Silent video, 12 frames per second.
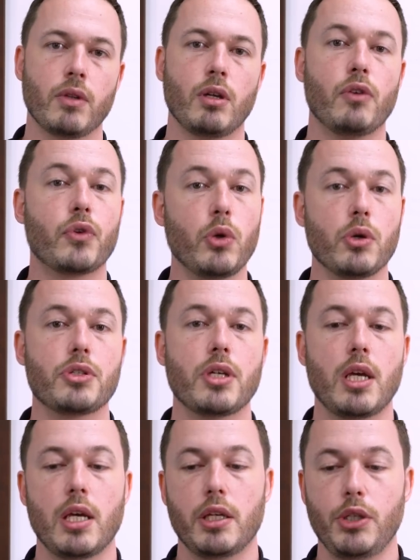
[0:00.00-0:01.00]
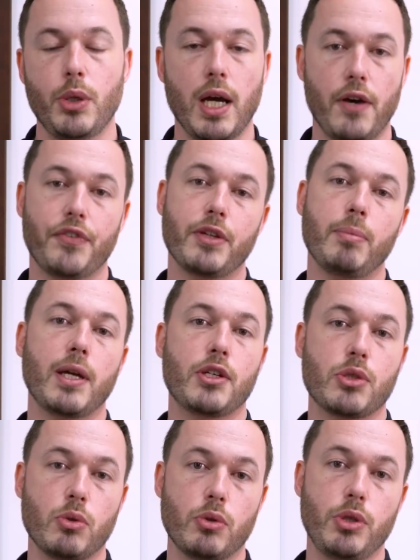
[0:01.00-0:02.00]
Of course, you have to make
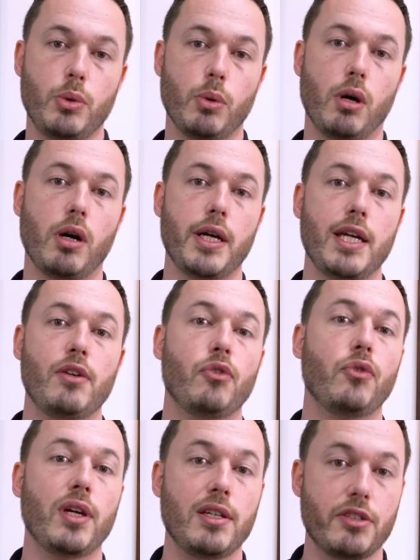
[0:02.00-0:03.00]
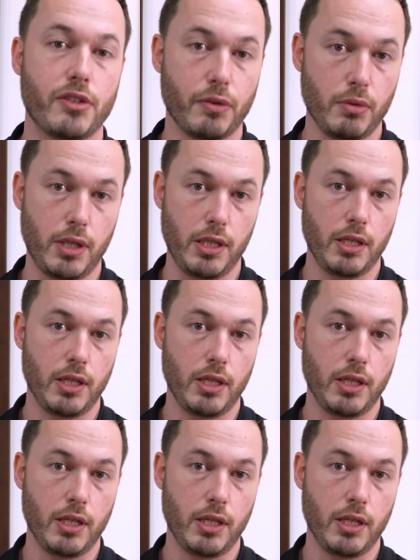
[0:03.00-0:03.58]
sure you are in phase 3.